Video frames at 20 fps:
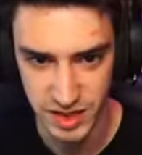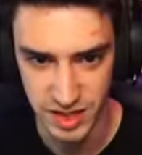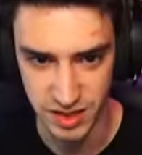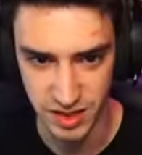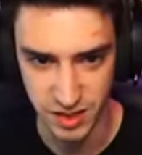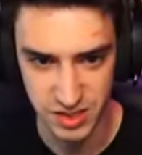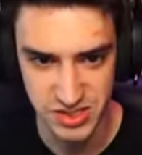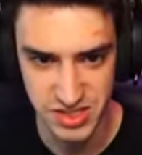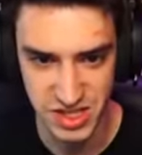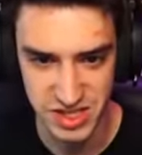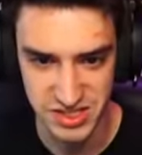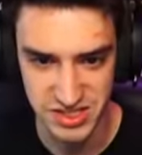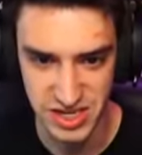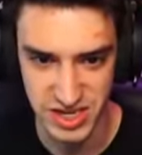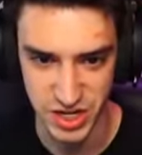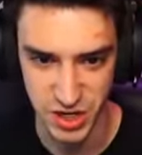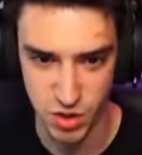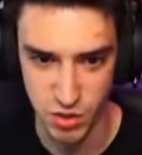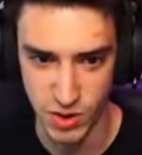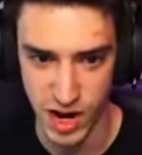It looks like it's
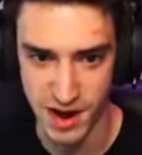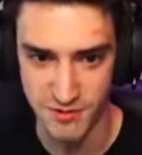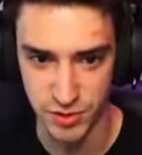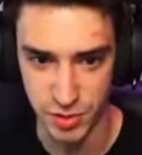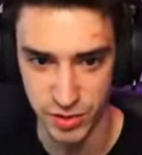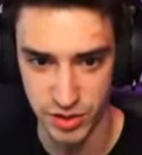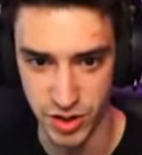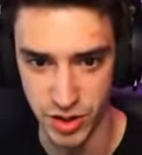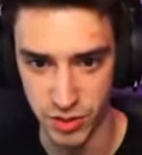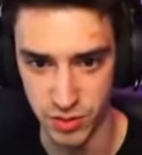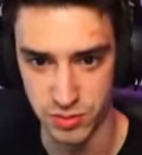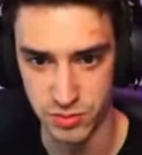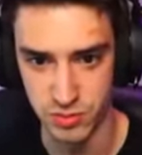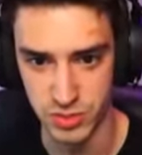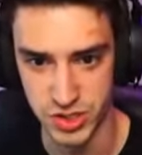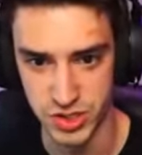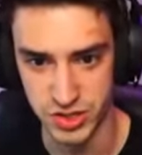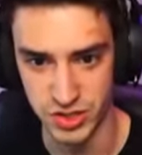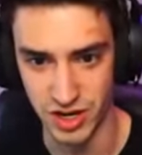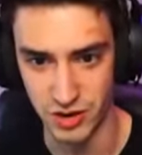like gravel though,
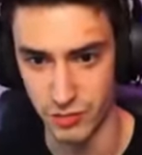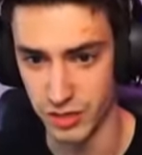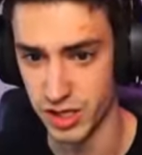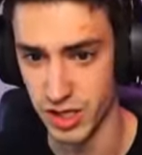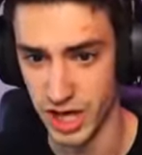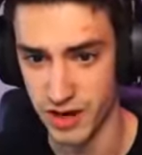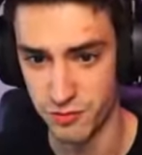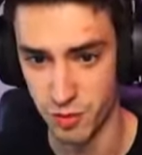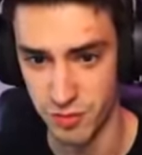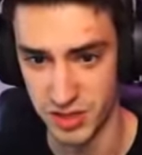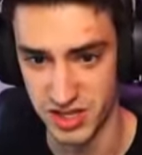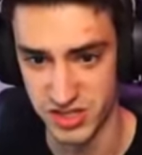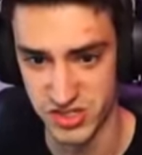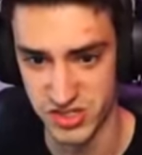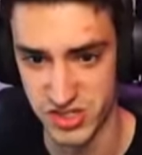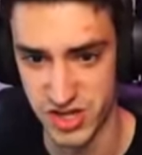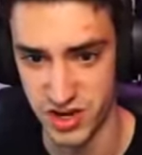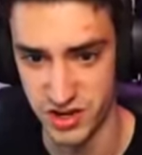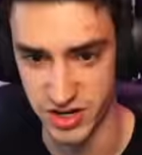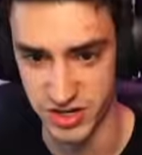which in real life would be the
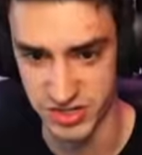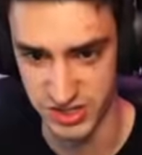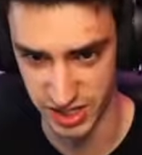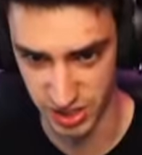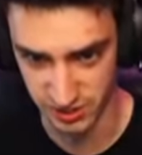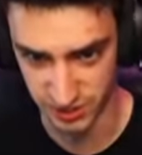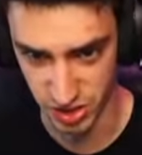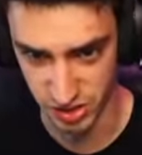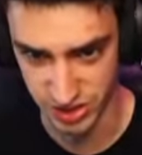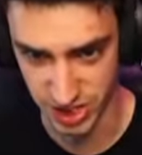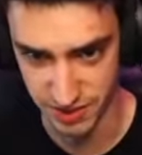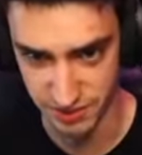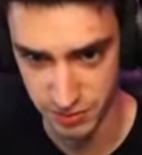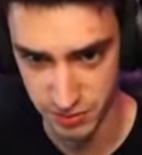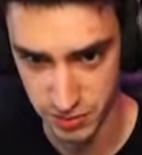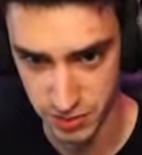scariest thing of all time.